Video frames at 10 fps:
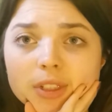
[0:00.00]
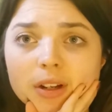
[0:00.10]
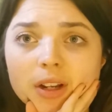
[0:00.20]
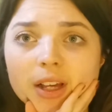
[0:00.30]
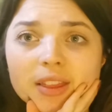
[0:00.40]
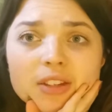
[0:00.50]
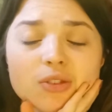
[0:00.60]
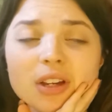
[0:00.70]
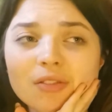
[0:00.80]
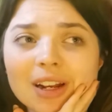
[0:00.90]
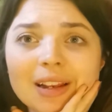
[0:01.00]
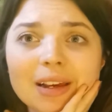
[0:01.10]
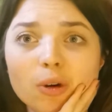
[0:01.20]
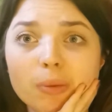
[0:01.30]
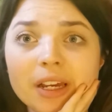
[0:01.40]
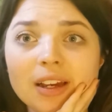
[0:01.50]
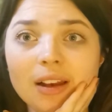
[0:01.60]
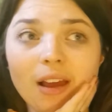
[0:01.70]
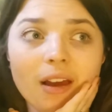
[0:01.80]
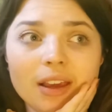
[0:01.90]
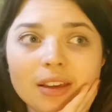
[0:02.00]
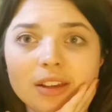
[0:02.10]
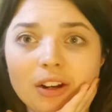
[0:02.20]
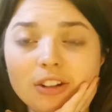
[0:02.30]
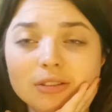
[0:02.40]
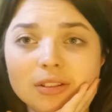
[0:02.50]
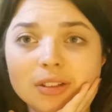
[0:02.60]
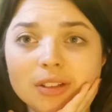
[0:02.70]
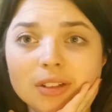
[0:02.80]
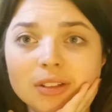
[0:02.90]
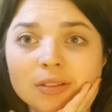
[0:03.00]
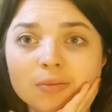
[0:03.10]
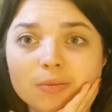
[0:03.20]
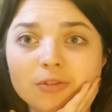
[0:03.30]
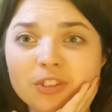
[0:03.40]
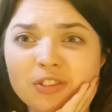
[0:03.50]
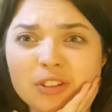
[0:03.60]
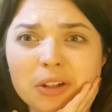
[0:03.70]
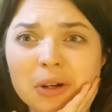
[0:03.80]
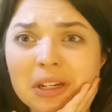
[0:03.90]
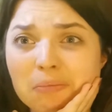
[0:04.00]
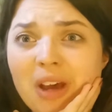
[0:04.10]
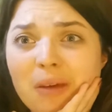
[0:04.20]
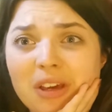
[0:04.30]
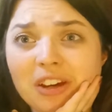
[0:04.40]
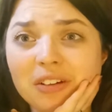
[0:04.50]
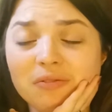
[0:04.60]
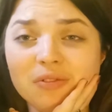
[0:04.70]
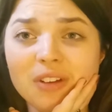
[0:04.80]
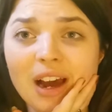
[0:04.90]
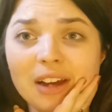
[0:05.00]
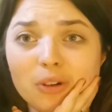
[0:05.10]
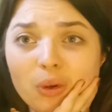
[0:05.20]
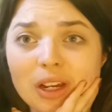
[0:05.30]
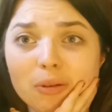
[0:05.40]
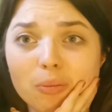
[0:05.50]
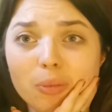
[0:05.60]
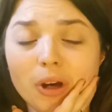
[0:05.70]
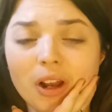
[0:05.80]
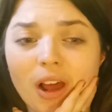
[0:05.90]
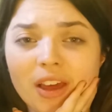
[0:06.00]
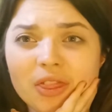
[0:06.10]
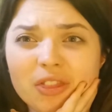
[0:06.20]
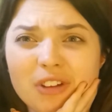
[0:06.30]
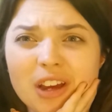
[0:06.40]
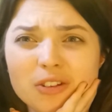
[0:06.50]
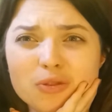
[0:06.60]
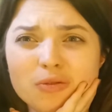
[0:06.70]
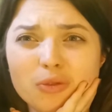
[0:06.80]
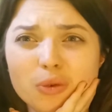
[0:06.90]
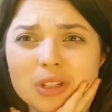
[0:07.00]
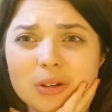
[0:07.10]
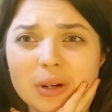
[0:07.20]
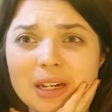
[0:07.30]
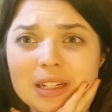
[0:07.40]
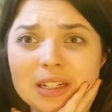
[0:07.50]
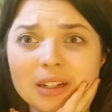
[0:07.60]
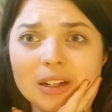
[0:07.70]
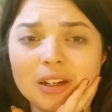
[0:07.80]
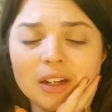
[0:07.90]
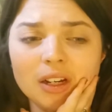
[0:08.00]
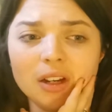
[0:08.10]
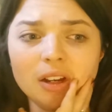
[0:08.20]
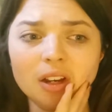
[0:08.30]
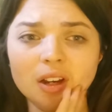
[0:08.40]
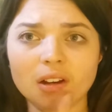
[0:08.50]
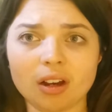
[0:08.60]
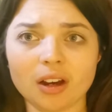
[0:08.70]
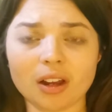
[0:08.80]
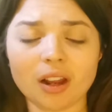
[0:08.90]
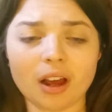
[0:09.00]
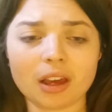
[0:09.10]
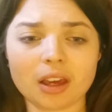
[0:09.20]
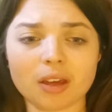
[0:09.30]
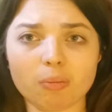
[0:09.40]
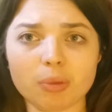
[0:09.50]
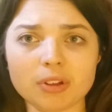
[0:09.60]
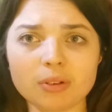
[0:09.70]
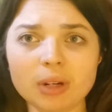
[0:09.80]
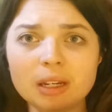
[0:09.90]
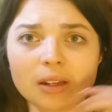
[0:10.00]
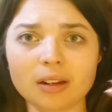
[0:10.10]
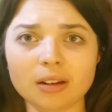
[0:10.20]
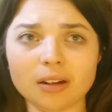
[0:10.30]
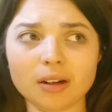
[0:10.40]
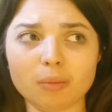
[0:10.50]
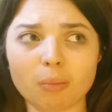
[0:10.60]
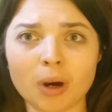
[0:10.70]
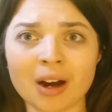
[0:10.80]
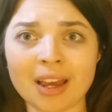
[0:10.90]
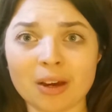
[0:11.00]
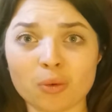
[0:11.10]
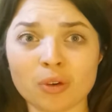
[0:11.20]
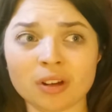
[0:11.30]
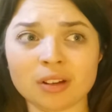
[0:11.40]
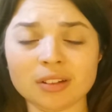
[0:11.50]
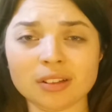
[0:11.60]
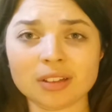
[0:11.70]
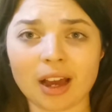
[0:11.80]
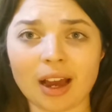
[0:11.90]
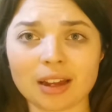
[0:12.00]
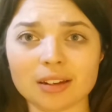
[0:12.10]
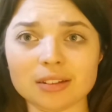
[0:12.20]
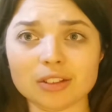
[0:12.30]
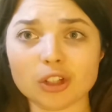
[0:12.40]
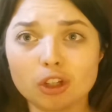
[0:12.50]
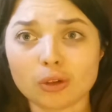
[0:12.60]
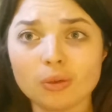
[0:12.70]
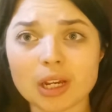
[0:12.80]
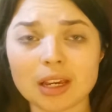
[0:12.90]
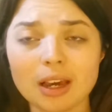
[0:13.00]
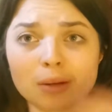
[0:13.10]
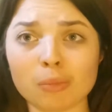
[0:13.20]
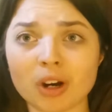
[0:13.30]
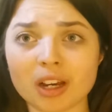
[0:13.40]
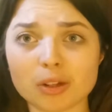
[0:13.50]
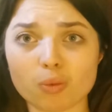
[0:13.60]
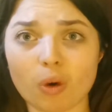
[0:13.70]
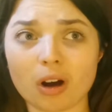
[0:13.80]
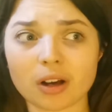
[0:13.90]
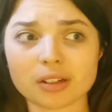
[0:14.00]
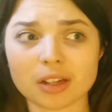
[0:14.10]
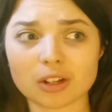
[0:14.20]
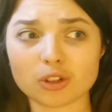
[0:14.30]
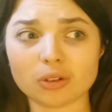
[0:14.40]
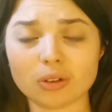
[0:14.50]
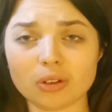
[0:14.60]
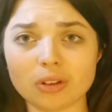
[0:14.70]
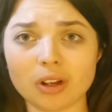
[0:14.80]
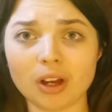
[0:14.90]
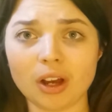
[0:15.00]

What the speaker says: Like, that's not even a little bit, like, you know, 50 quid maybe could have handled it, but like 340 quid, and like between my illness and uni and Mike's work schedule